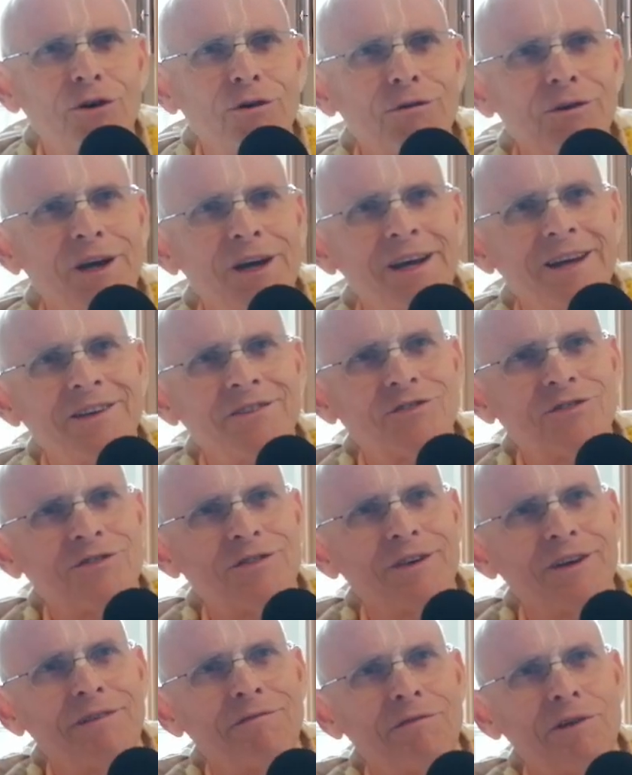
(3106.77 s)
So
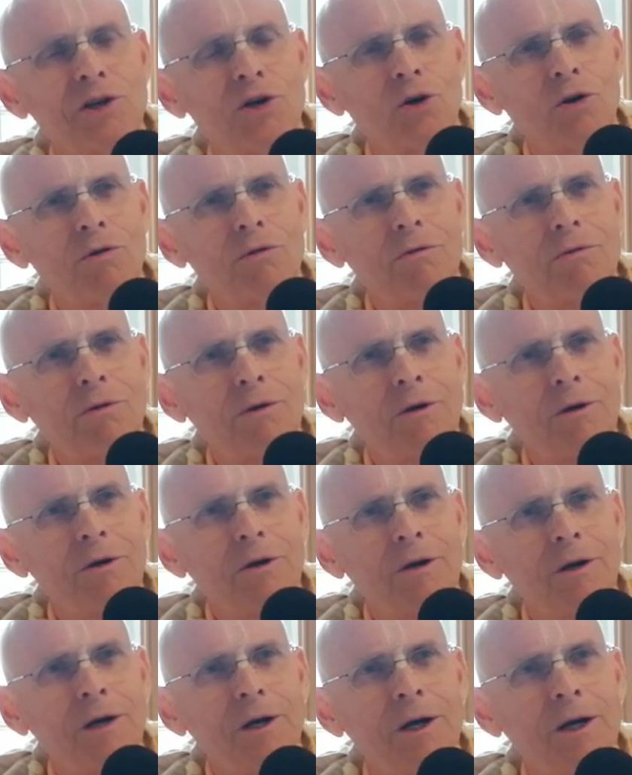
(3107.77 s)
yes, if we
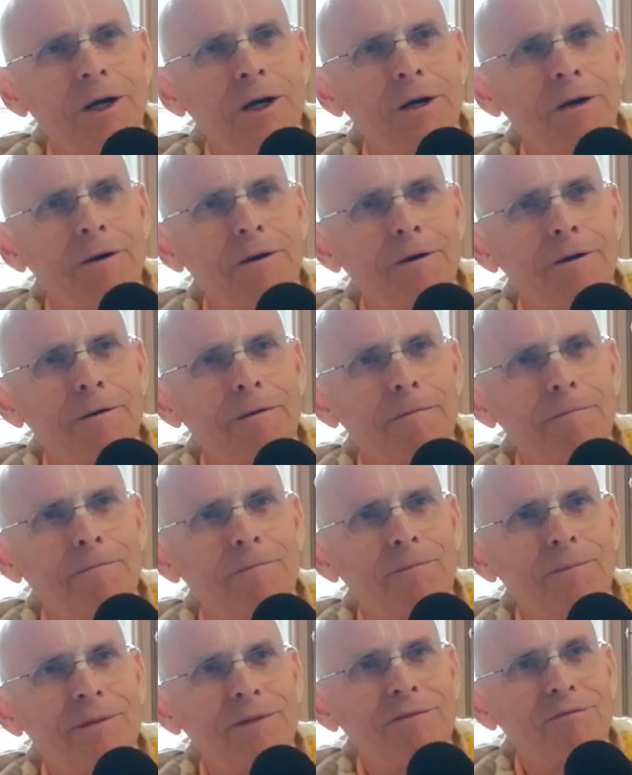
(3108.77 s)
go uh,
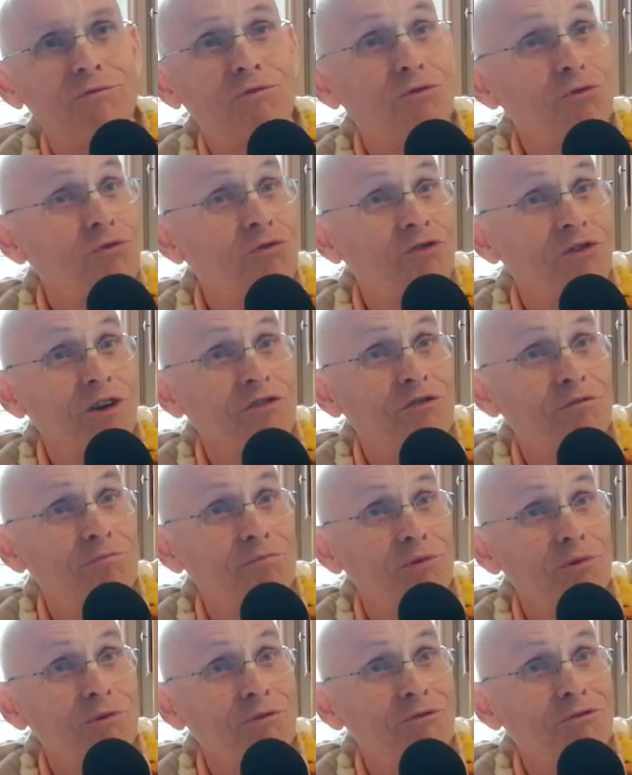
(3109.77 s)
to
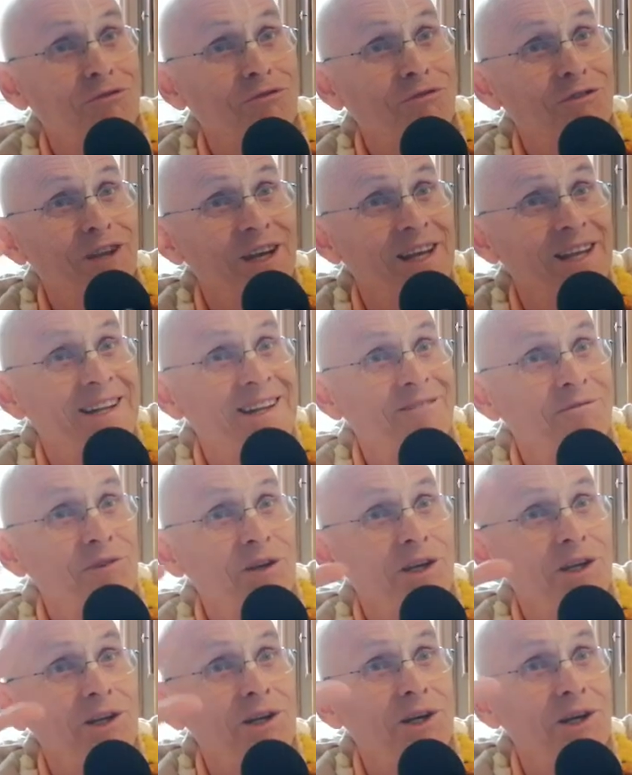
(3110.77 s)
such books,
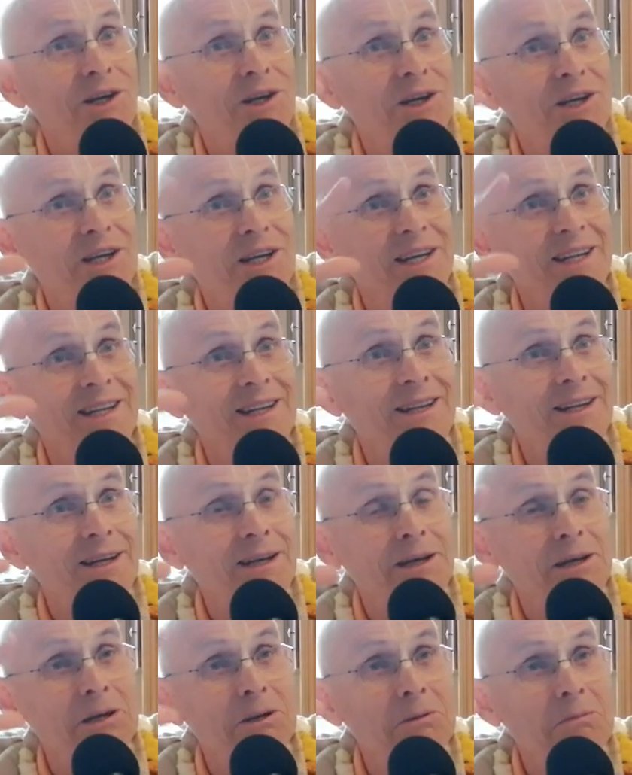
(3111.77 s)
then we uh,
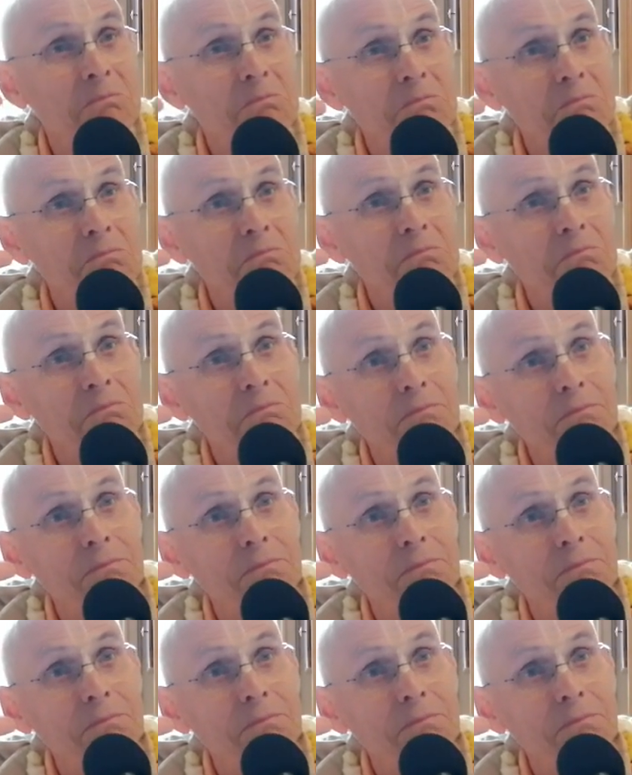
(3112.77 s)
can uh,